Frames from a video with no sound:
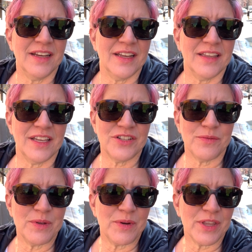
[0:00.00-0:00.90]
they told
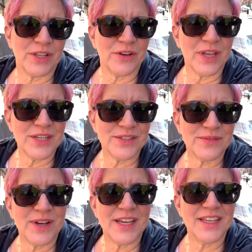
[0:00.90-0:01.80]
me where their location
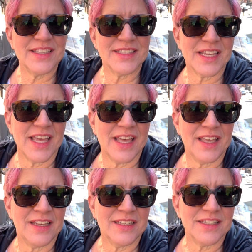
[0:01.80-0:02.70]
was,
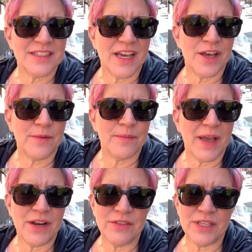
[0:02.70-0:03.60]
and
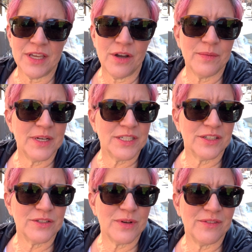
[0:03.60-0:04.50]
I don't think they open
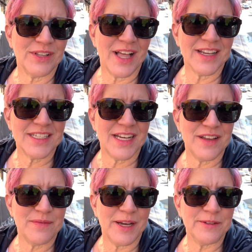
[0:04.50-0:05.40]
until 12 o'clock
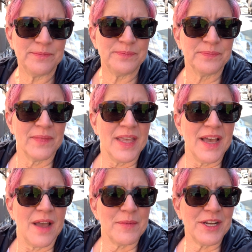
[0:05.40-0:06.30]
today, but
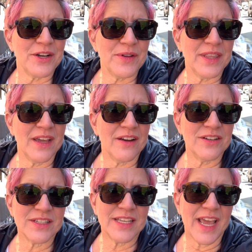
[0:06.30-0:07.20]
I'm going to go in there and
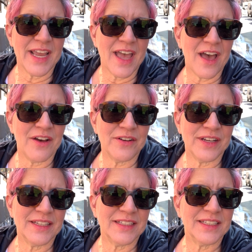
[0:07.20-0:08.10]
just hang out
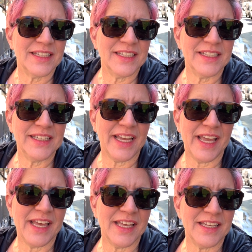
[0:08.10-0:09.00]

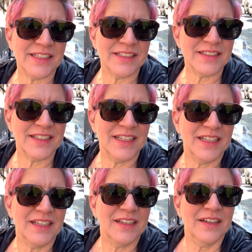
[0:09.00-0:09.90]
and
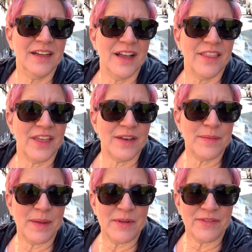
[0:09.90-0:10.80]
then
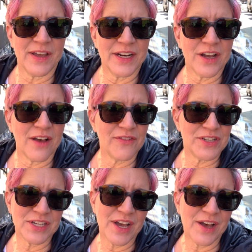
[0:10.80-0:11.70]
maybe find a coffee
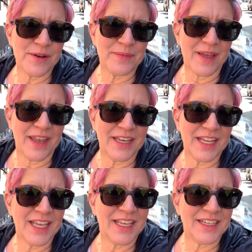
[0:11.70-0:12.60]
shop and
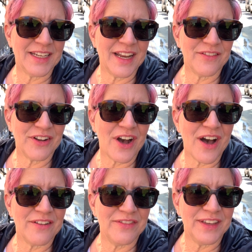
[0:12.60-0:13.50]
knit and have a
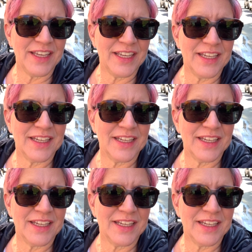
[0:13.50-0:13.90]
coffee